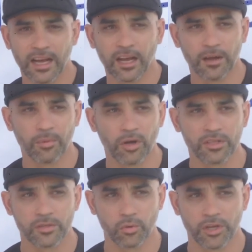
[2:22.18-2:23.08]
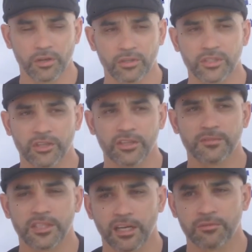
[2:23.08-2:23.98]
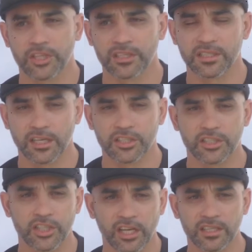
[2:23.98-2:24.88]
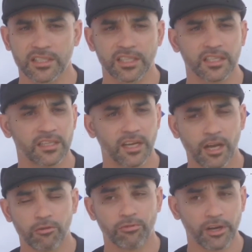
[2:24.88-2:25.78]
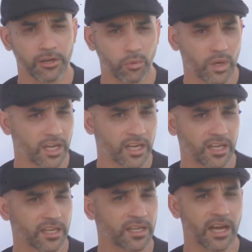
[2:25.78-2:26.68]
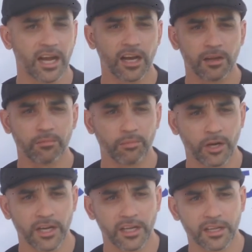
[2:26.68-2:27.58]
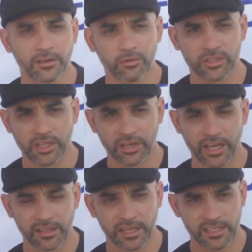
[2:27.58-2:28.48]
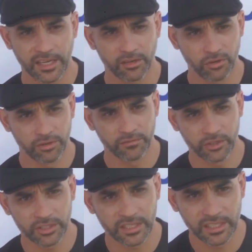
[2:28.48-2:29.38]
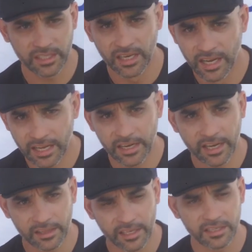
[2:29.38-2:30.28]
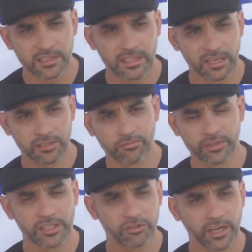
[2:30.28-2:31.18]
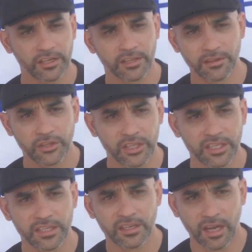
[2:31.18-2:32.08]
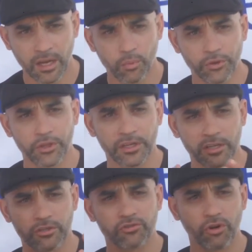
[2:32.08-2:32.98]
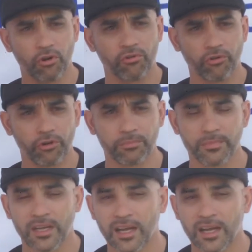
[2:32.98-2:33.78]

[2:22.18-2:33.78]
uh, by talking on student subjects such as jealousy, running away, heartbreak, and also how they take on adversity and how they can start to retrain their thinking within a controlled group,